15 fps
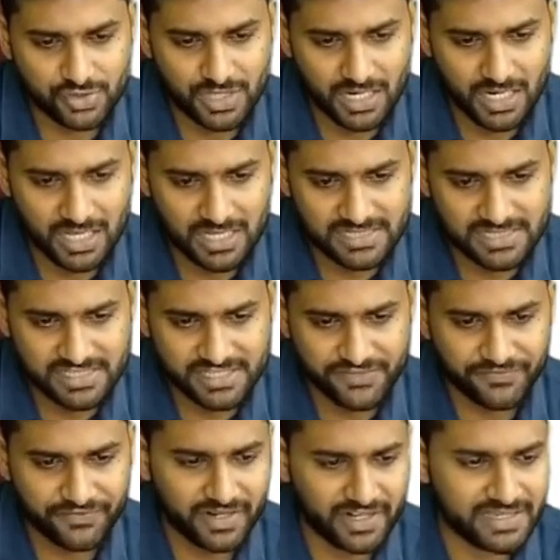the last, it
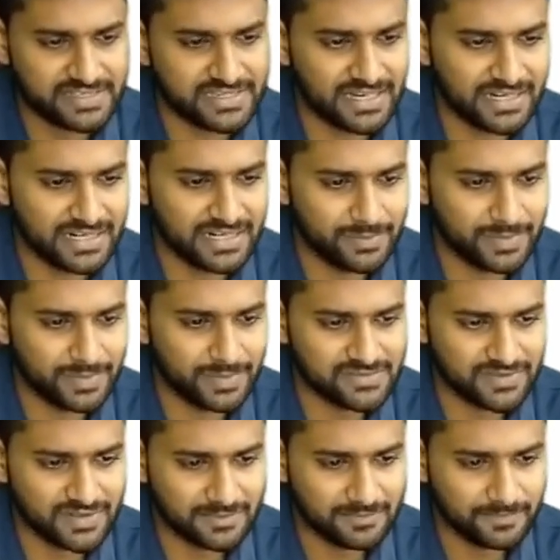shifted exactly plus 1.